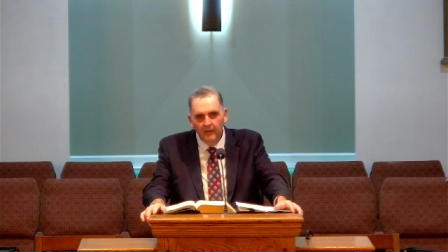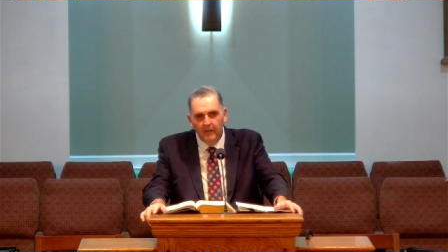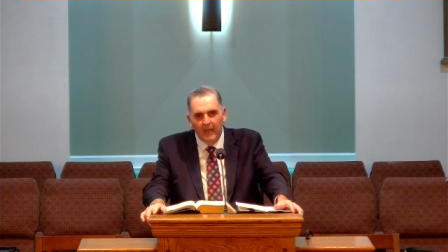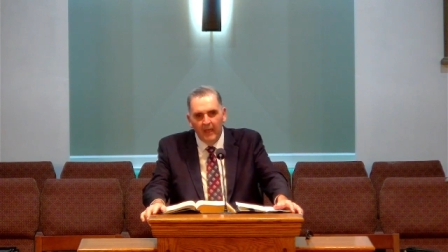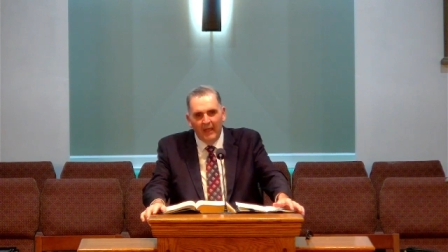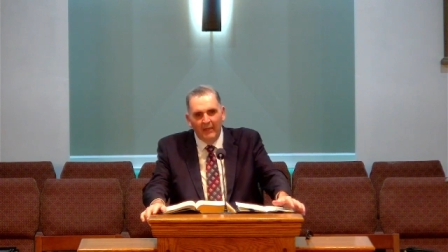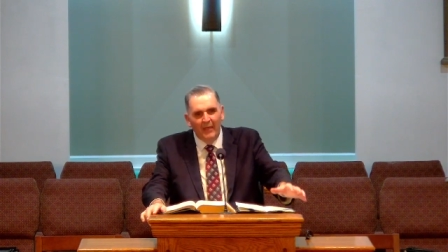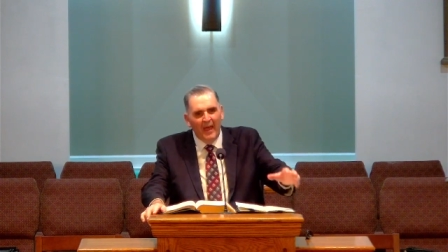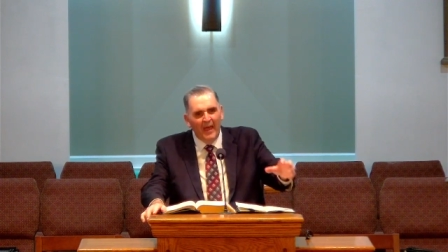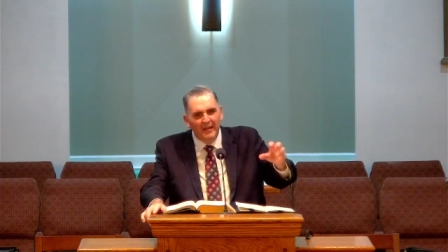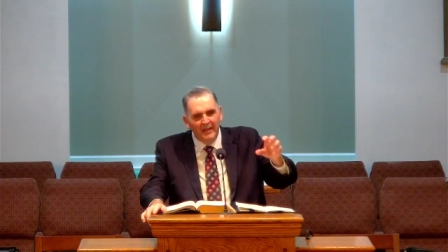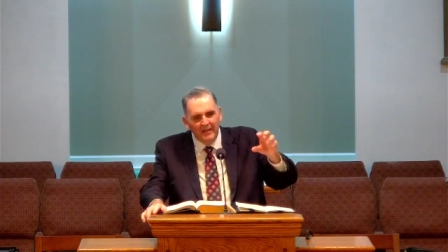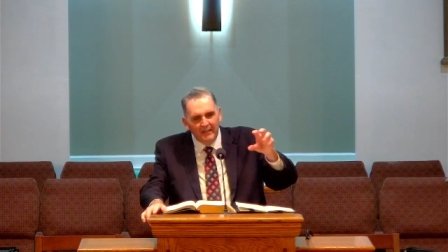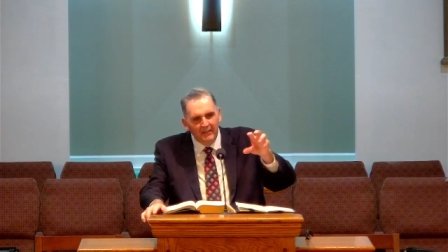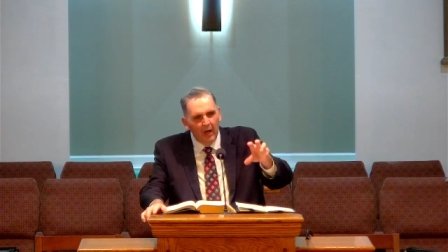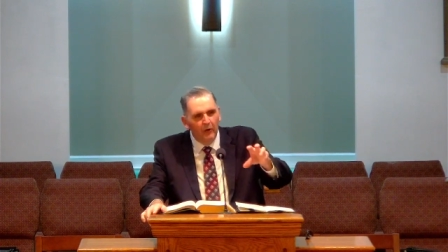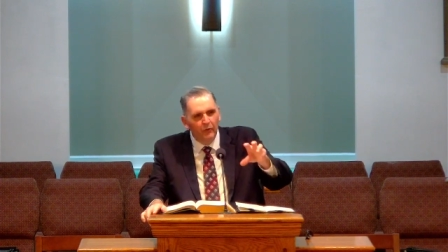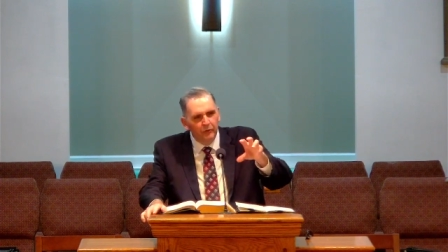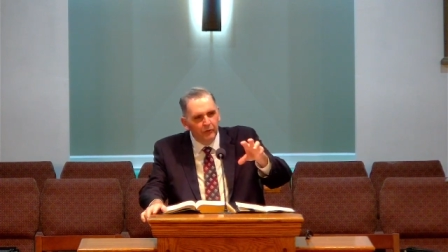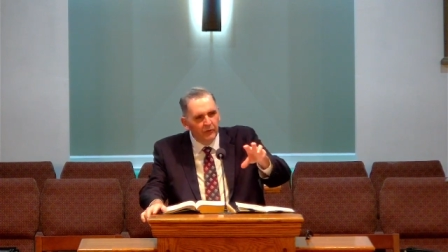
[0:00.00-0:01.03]
And then he
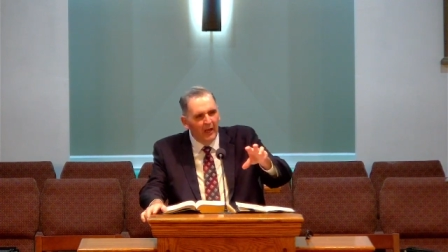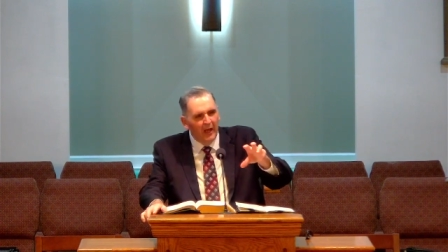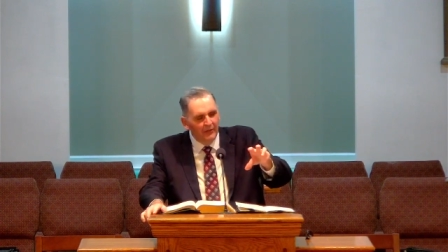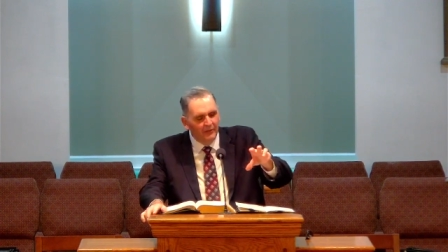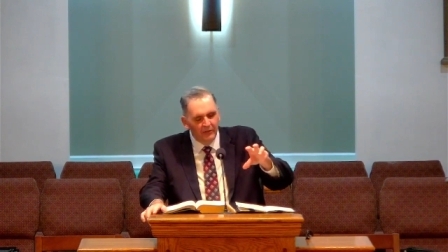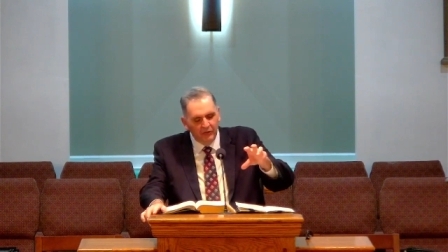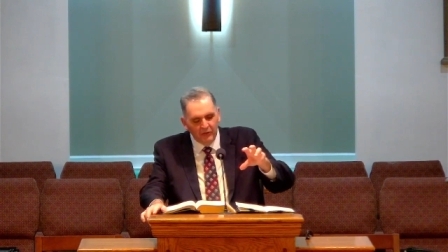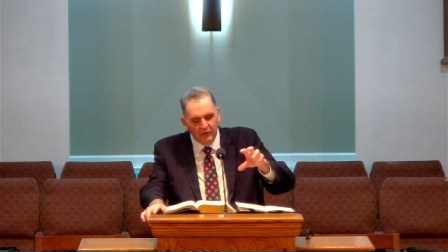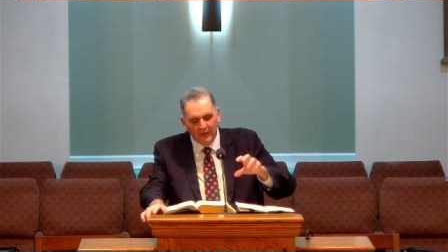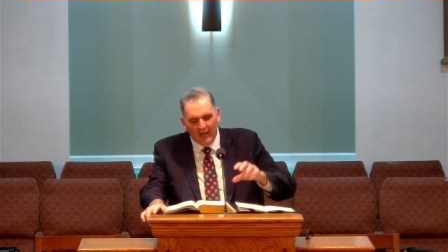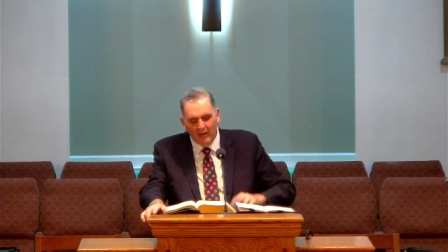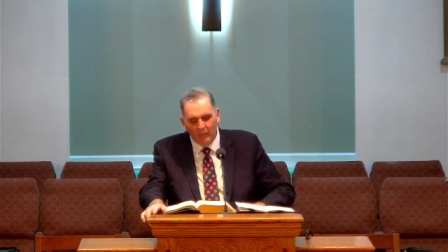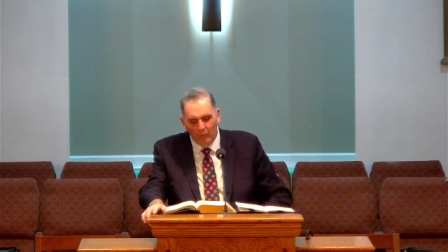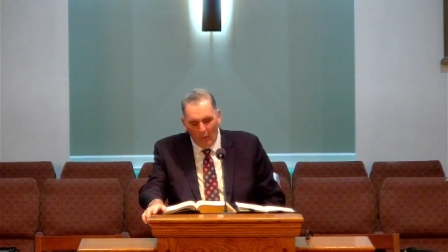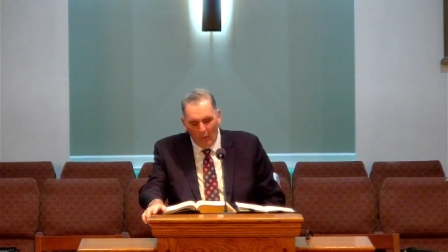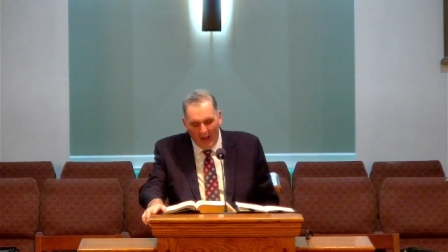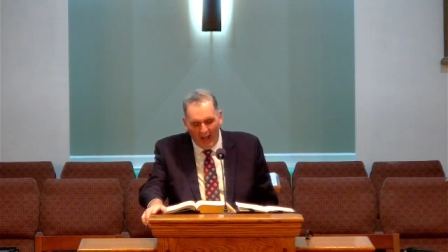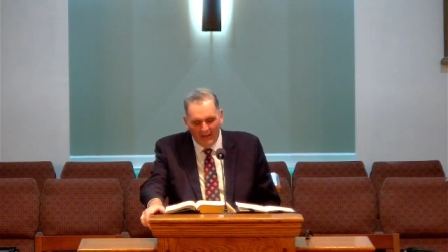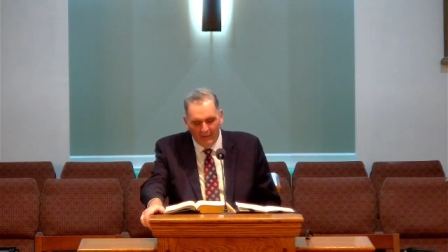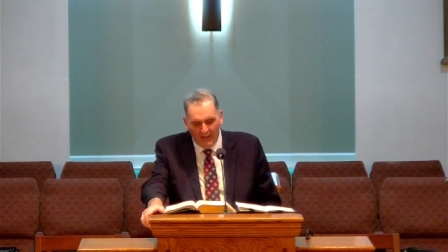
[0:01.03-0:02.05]
goes on to say
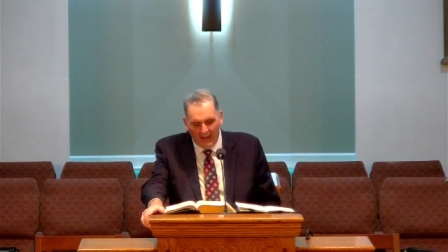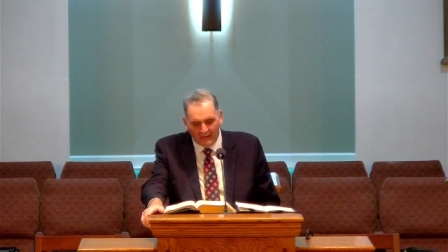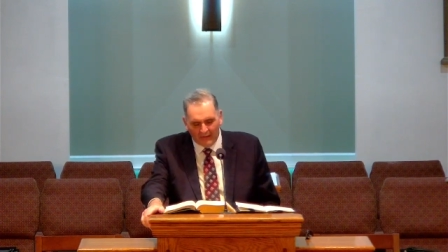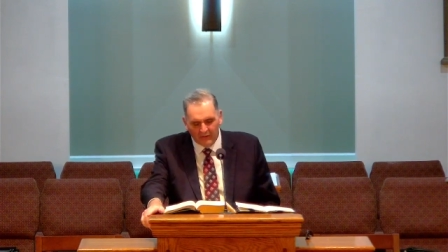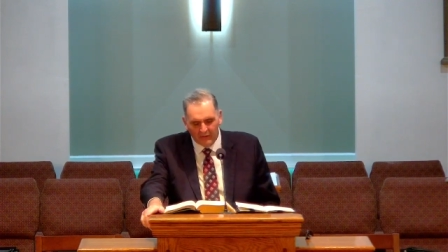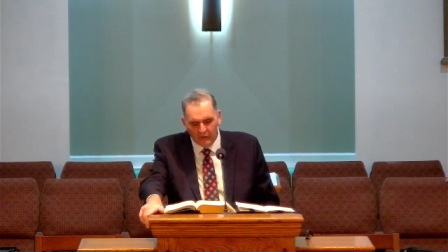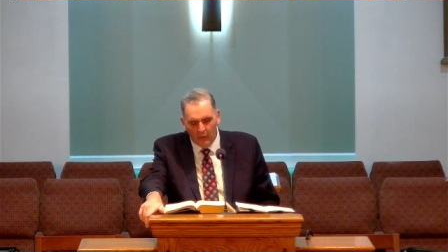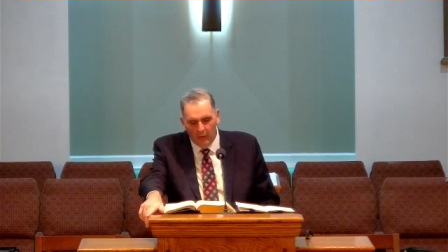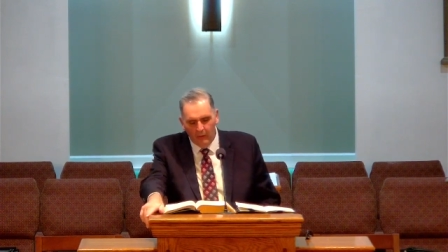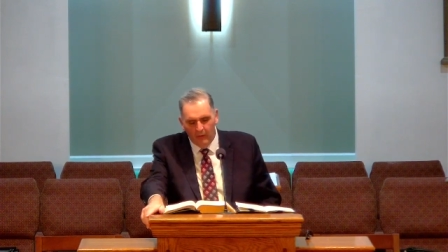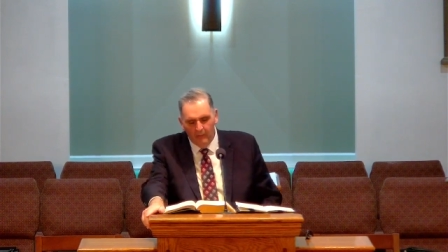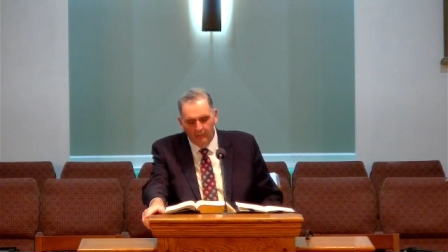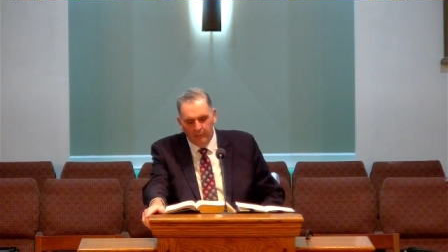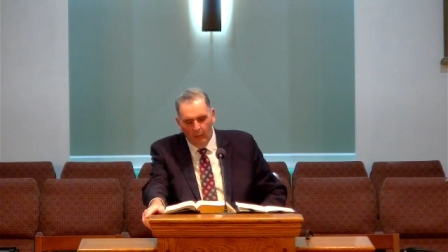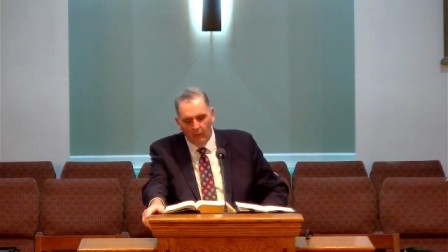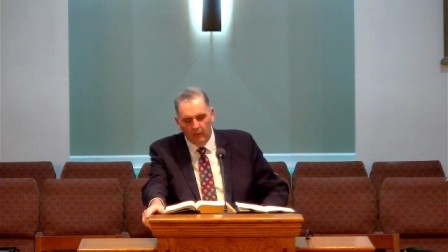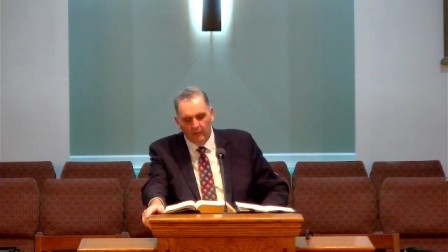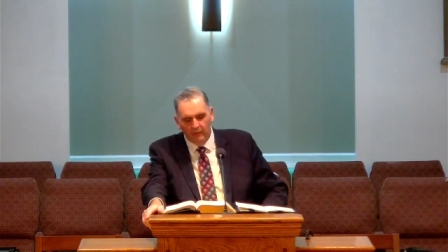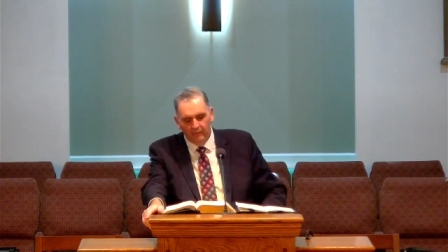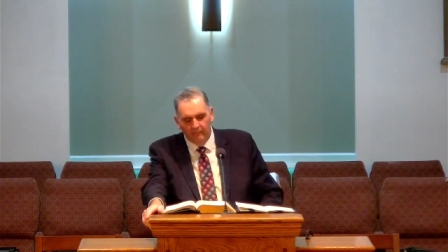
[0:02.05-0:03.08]
why that's so
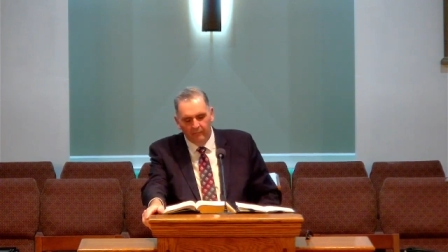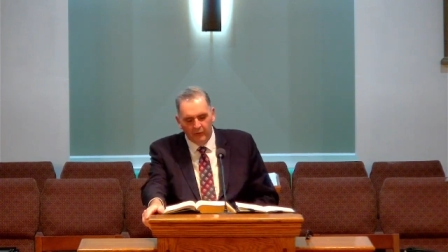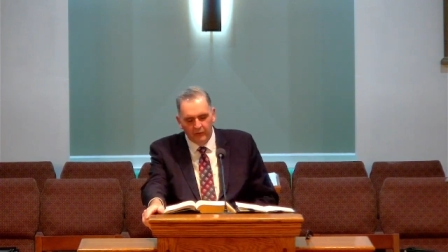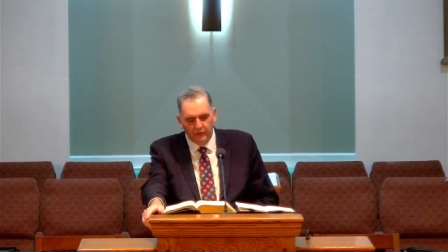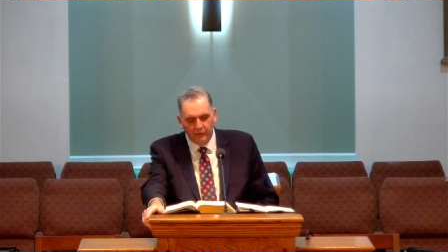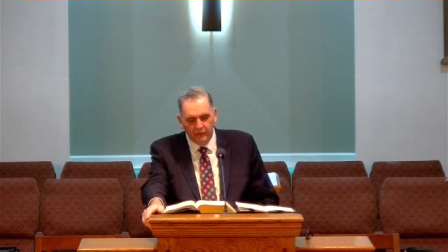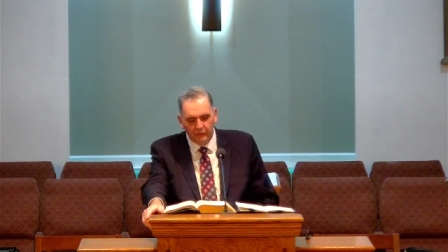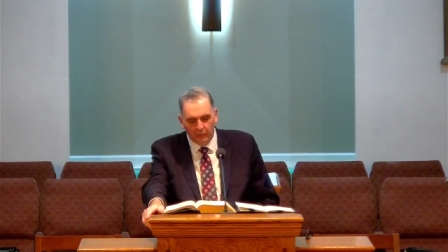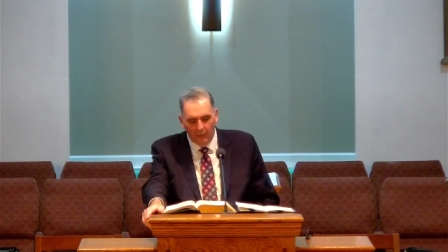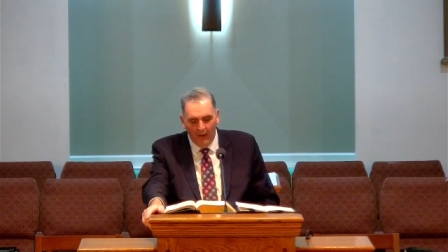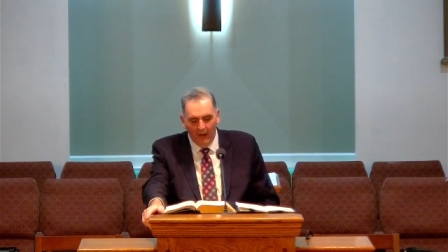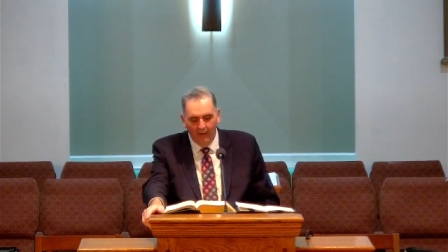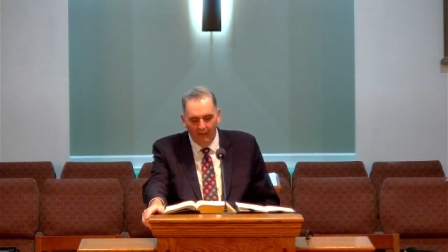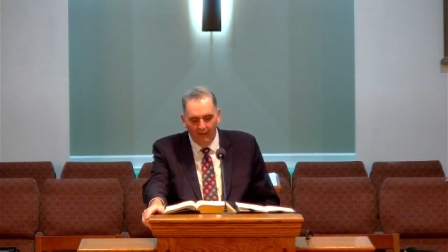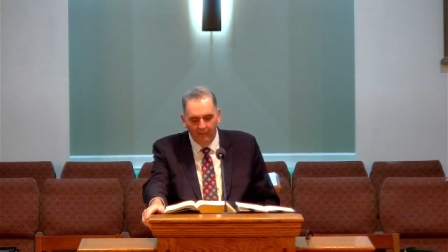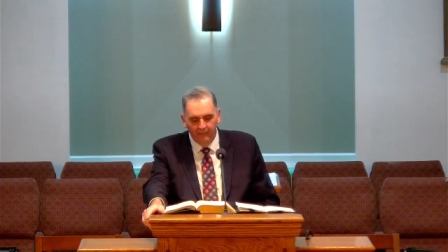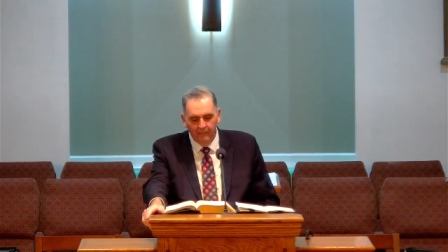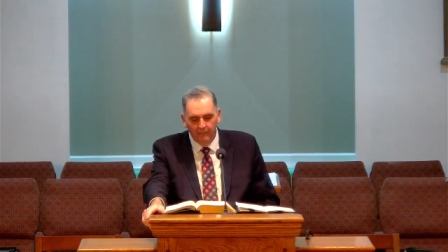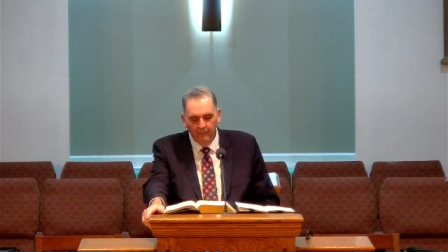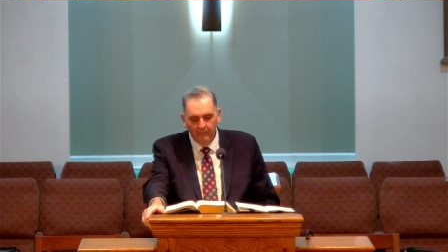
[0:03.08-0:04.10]
important. Verse 12